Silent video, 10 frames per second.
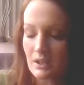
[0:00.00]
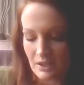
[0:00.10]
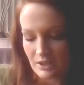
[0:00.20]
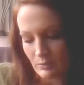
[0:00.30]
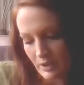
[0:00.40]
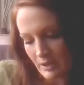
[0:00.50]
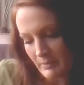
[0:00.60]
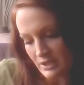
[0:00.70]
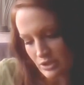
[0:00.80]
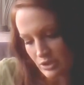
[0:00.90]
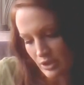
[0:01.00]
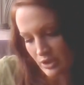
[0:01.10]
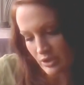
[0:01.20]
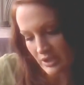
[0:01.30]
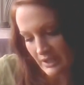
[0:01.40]
You want to make sure
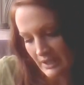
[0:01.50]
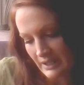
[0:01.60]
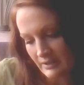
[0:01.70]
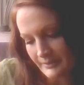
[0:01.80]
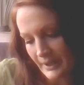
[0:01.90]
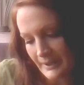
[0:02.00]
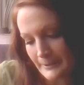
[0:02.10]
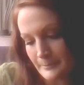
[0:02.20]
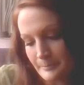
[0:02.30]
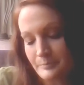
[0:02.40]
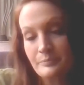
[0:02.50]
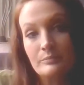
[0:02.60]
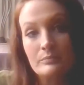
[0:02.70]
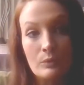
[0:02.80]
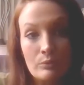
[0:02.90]
you're getting
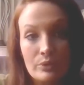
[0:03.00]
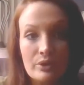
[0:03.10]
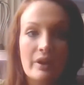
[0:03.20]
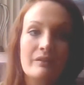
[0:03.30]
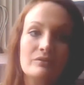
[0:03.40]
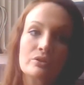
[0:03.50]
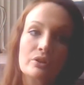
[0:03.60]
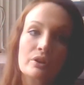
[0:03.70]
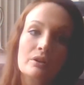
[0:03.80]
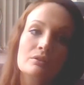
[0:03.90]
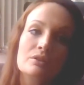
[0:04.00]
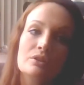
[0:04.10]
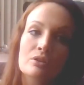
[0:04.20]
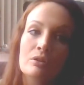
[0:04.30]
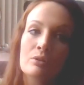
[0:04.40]
real lavender.
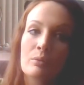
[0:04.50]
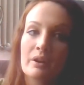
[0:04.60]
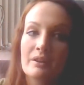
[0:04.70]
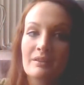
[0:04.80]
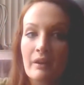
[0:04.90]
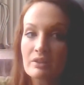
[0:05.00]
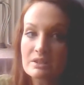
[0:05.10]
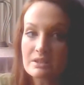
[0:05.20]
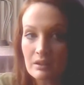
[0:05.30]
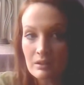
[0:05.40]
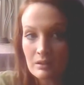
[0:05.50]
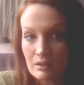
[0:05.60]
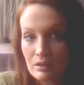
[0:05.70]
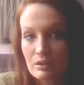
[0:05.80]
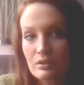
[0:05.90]
You don't want
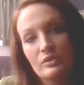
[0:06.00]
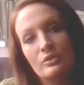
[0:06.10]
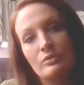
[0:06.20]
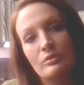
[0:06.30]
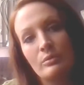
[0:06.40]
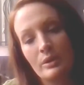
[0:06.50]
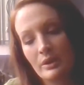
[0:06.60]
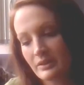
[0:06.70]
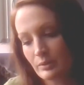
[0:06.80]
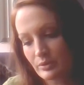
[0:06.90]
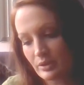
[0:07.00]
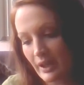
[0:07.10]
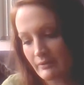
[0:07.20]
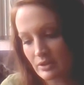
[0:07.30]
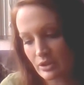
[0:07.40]
lavandin. You want the real
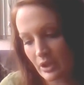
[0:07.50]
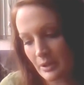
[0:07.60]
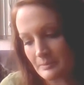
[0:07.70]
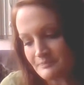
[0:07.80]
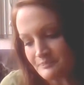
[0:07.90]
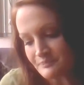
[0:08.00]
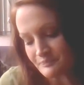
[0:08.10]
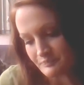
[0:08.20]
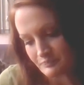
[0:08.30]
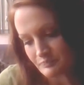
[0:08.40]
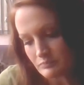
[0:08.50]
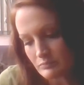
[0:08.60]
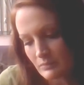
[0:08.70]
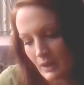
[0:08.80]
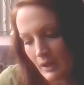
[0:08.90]
lavender.
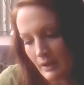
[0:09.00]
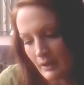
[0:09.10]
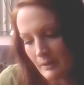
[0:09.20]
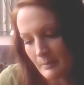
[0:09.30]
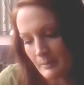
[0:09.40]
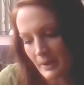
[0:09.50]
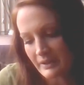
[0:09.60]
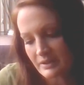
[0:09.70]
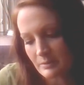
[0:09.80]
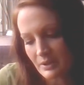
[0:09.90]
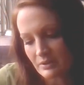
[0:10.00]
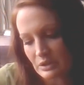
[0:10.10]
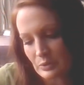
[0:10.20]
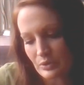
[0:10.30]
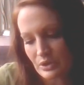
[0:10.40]
I
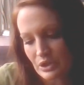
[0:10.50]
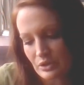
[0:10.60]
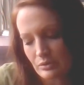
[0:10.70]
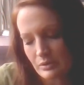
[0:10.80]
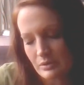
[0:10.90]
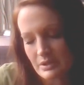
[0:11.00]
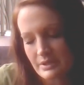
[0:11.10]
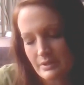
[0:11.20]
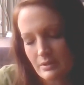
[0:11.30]
typically will use